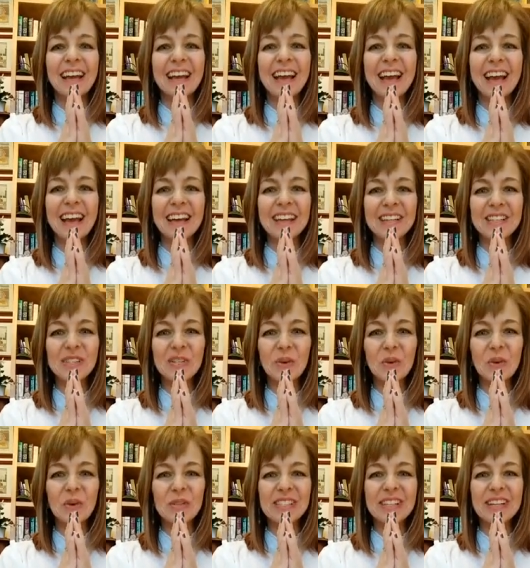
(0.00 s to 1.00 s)
Hey,
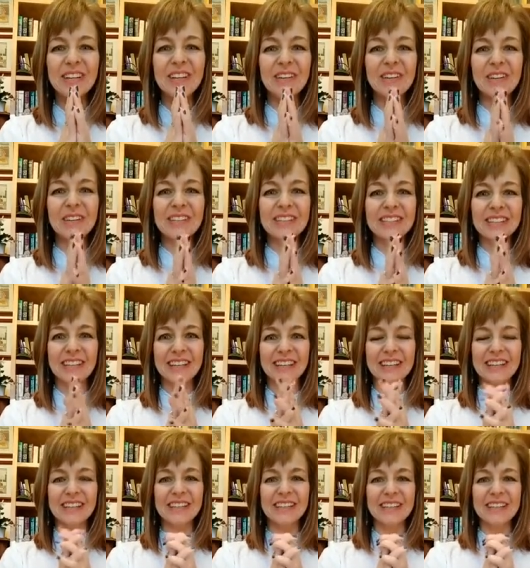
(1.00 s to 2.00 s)
soul seekers. It
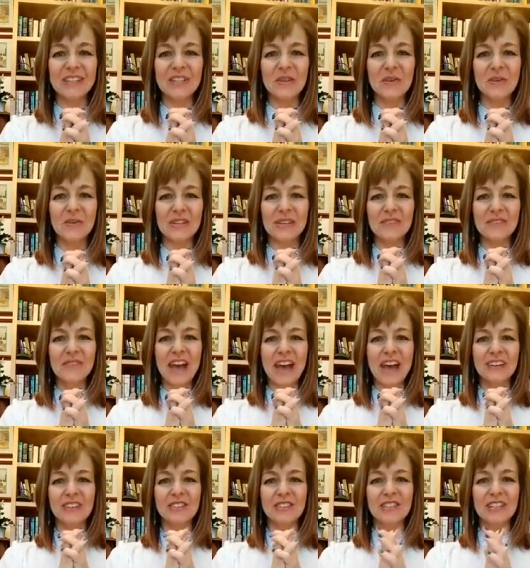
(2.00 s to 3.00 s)
is intuitive
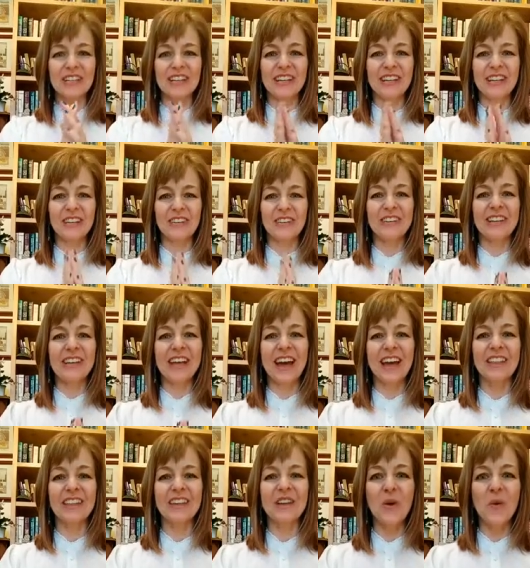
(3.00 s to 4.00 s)
energy healer
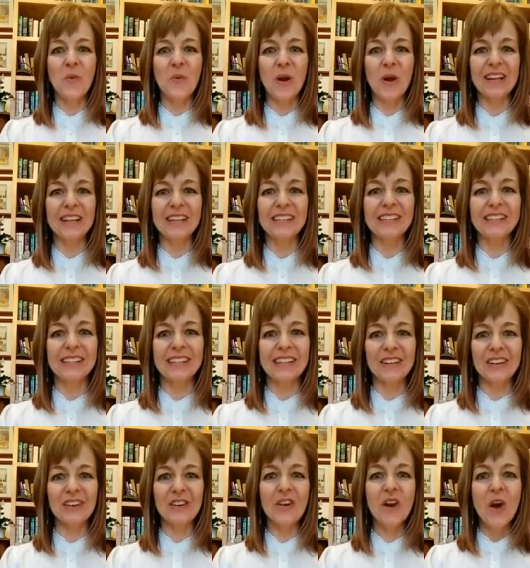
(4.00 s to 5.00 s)
Kathy Weiss
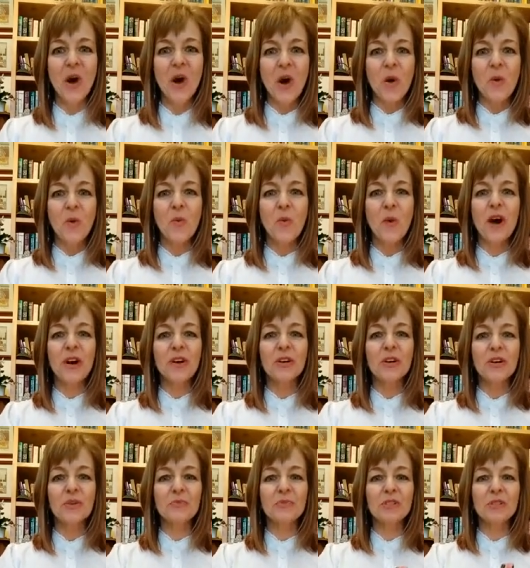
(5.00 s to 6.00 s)
here.
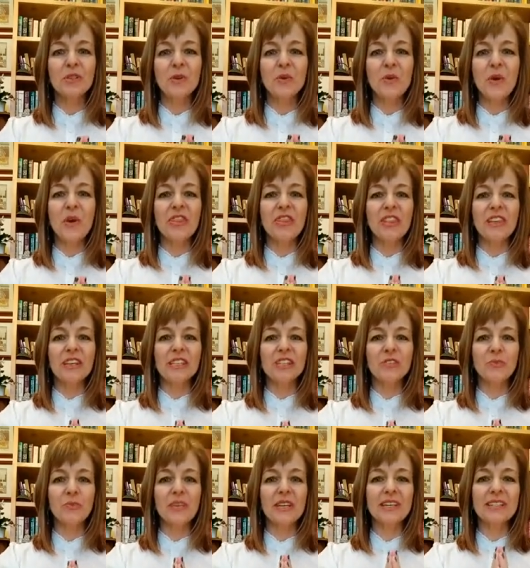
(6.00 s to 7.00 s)
Welcome to
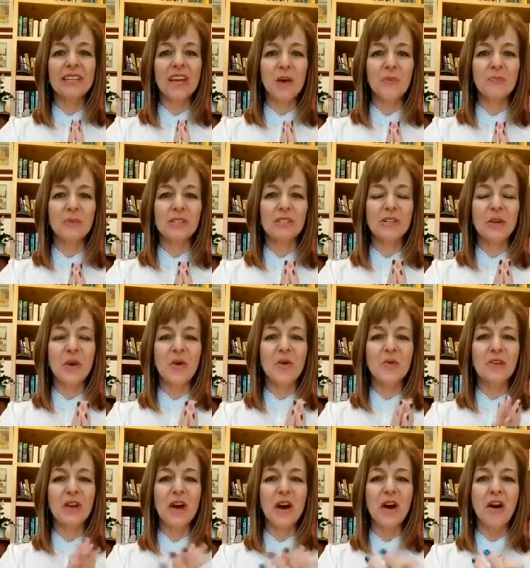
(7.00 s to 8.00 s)
this week's
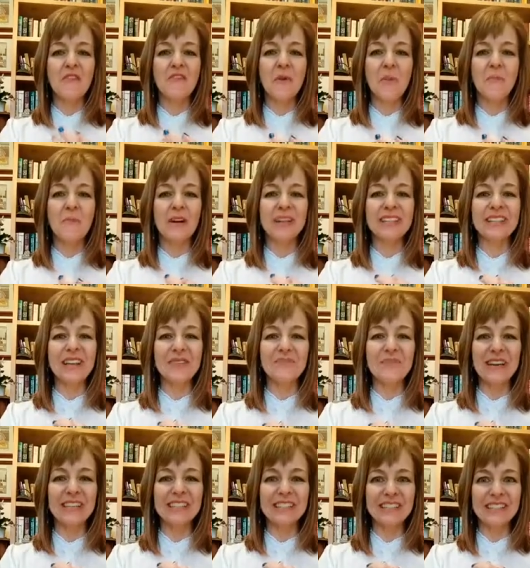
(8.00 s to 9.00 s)
episode of Monday
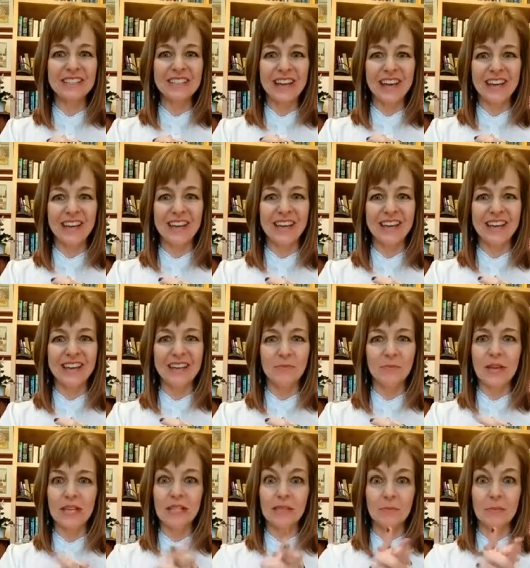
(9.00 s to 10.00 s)

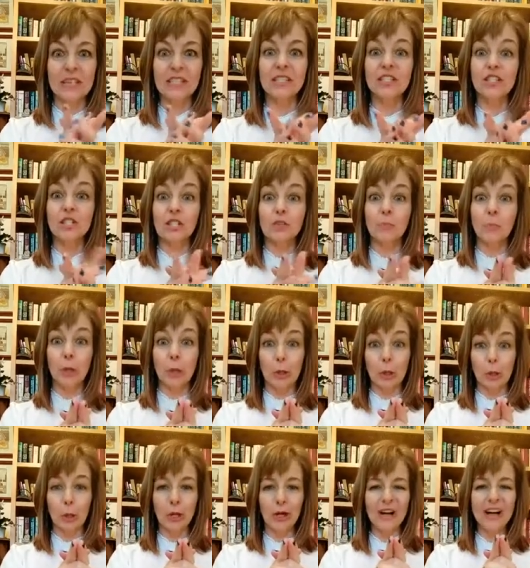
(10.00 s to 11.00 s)
Messages
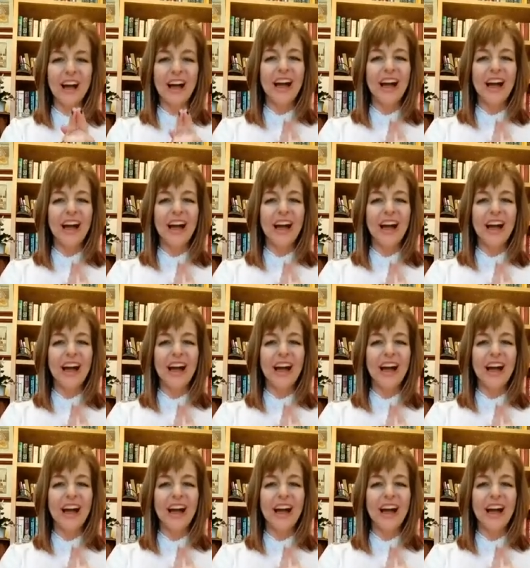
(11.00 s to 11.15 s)
plural,